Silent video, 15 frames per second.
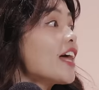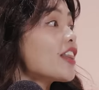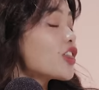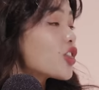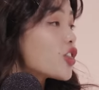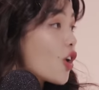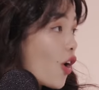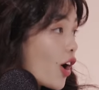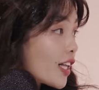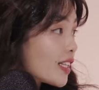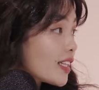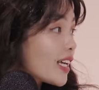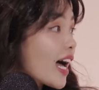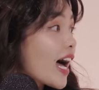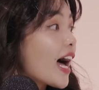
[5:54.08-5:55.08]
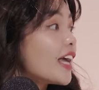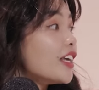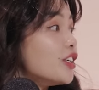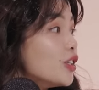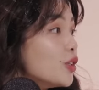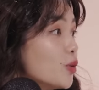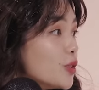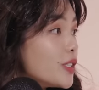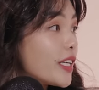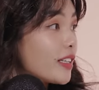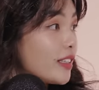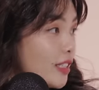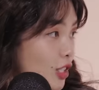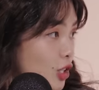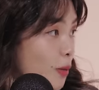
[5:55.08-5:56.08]
had thought I used
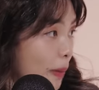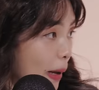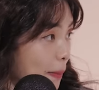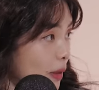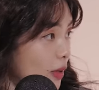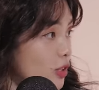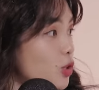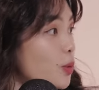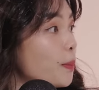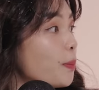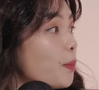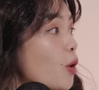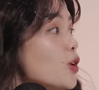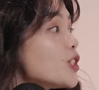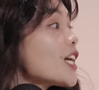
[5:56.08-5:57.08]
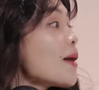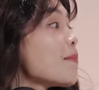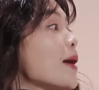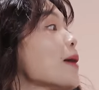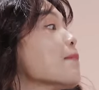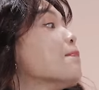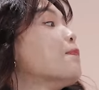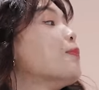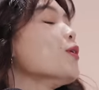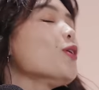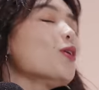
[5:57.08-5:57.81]
that tissue paper to push out my boobs.